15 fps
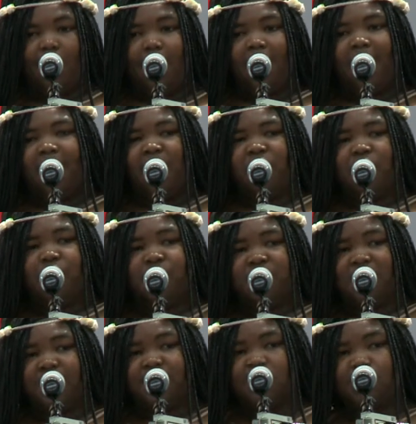My mother used to
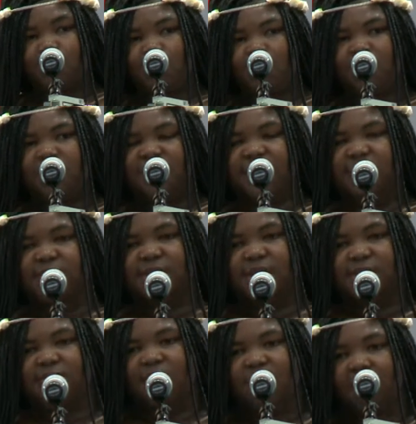tell me
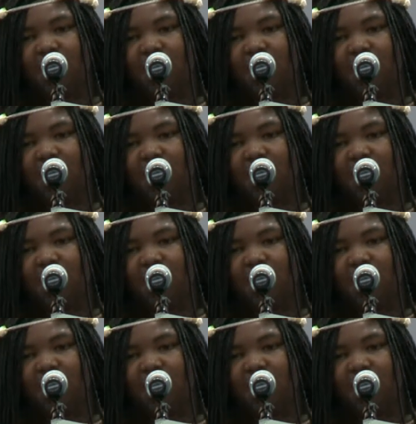stories.